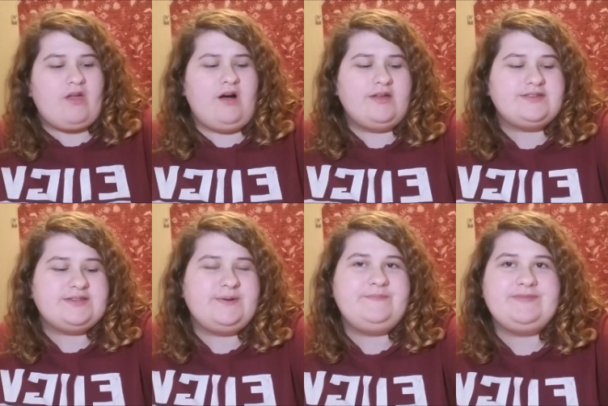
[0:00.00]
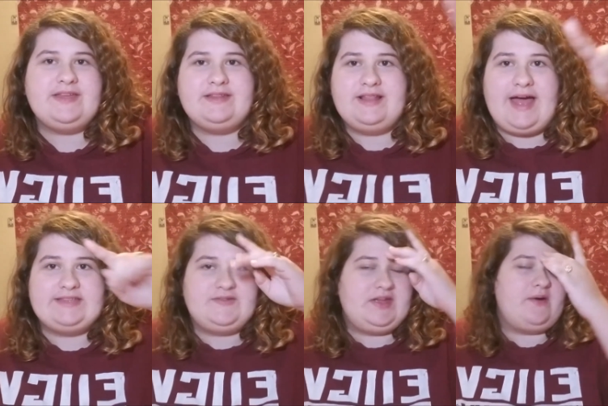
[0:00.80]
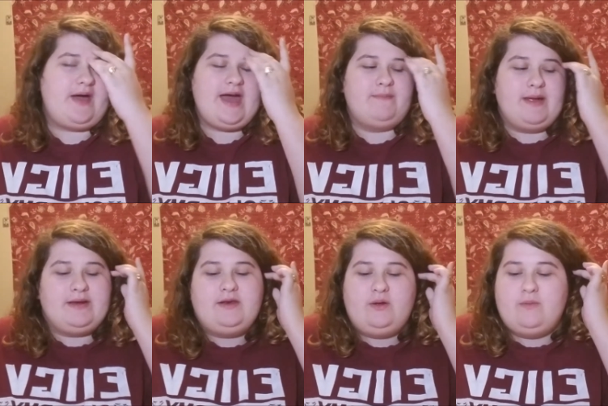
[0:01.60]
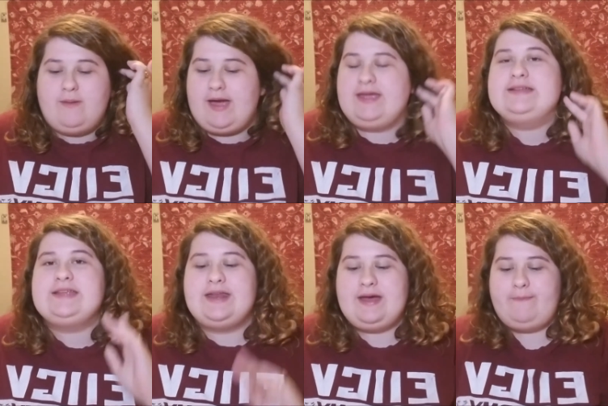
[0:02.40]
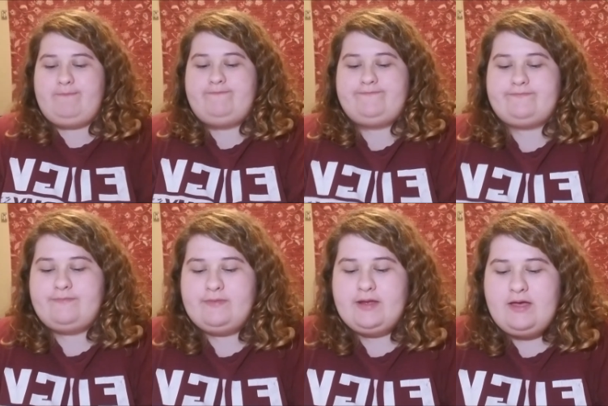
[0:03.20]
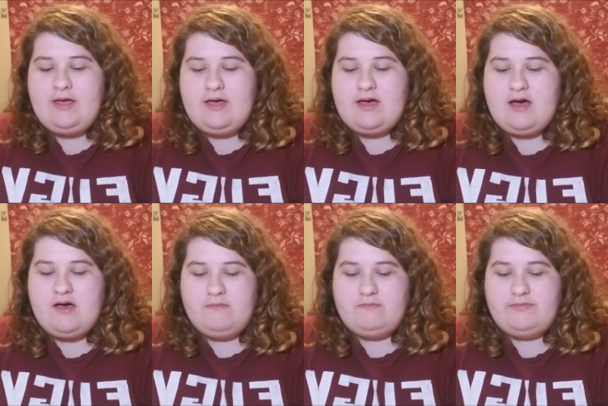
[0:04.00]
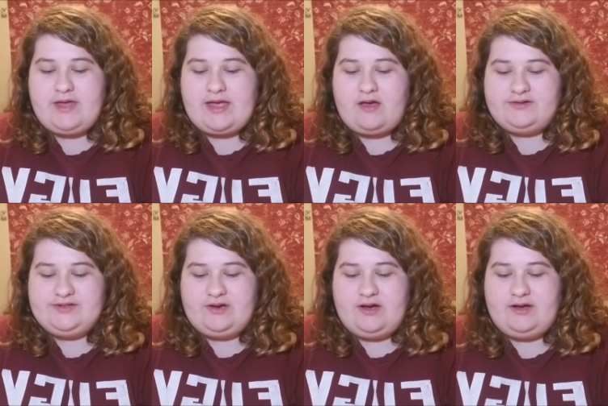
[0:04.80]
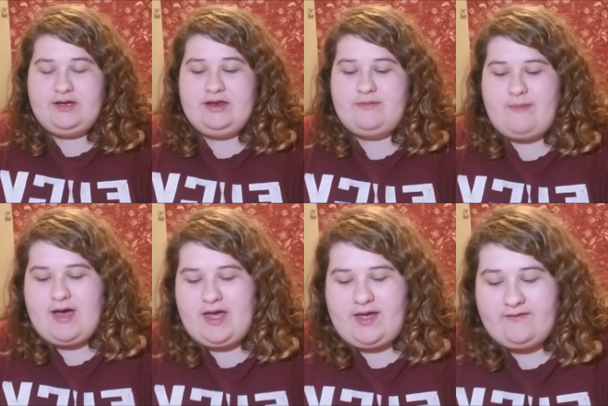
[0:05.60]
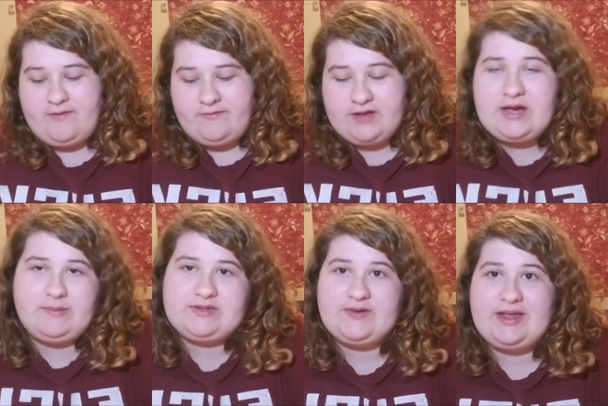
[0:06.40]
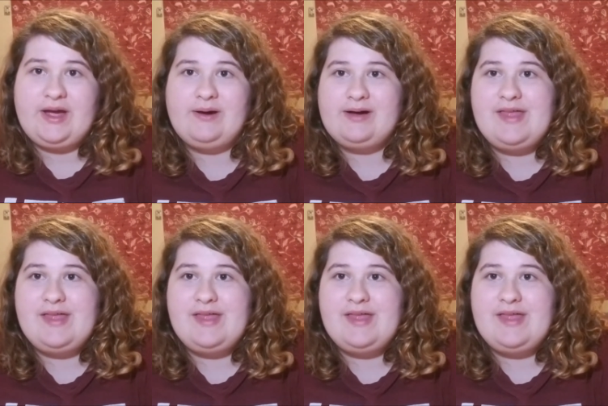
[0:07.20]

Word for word: Also, in the last video, I had my new mic set up um, that y'all saw in my Vlogmas video.